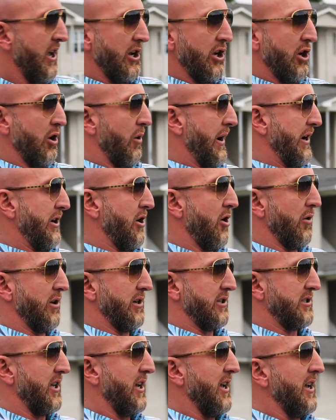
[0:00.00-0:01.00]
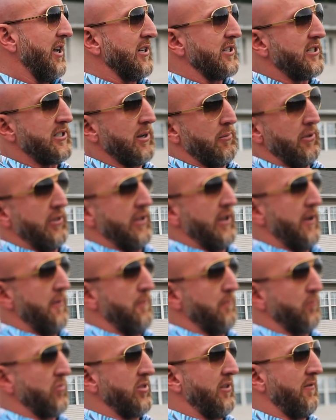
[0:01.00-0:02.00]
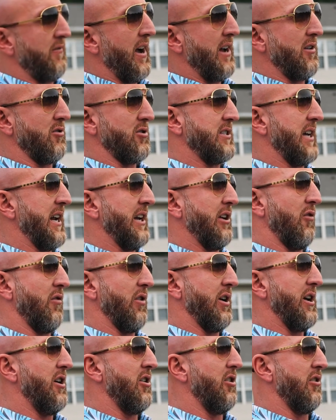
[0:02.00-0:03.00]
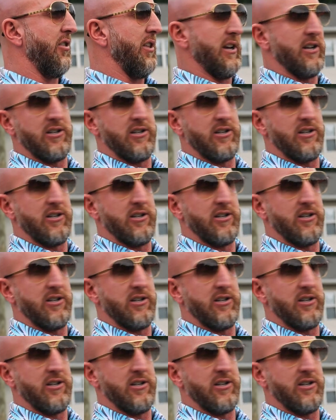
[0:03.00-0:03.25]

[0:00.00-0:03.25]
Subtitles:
You know, I noticed some of the vinyl siding over here that